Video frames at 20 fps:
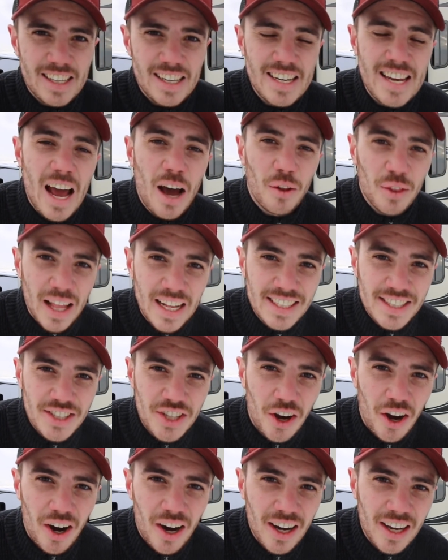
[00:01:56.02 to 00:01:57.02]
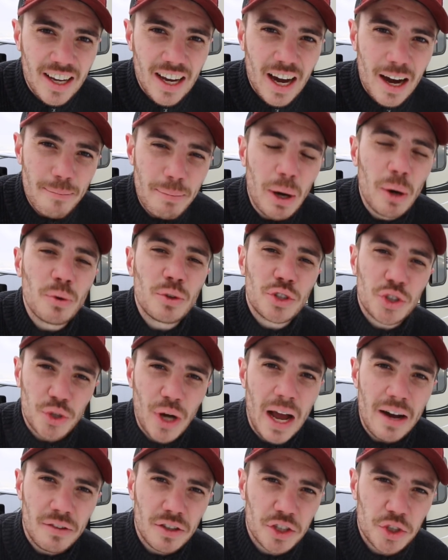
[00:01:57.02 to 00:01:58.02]
Now let's talk about
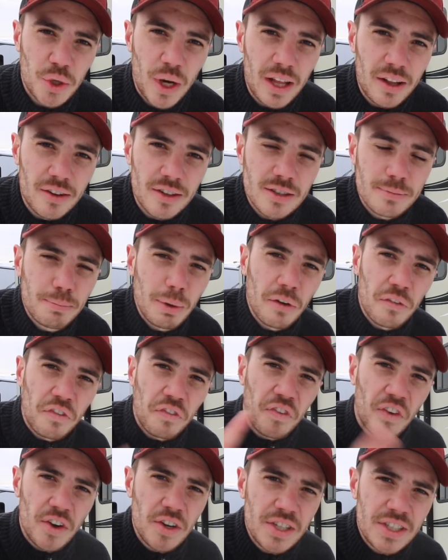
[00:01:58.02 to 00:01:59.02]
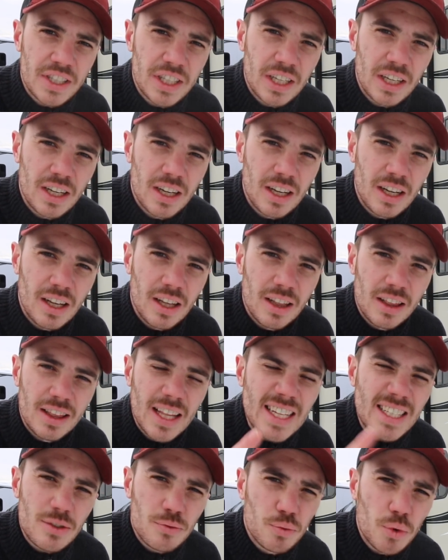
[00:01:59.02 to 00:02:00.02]
travel trailers. But first,
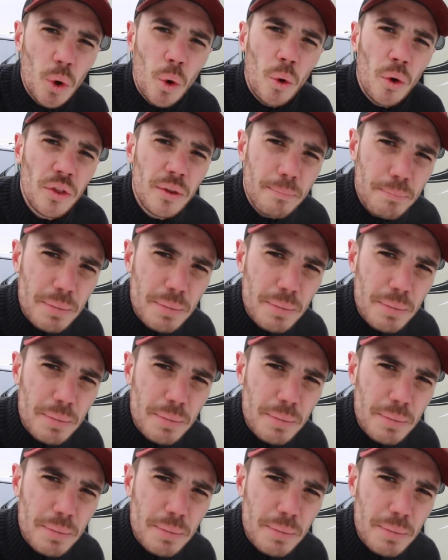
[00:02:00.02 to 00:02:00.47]
let's roll the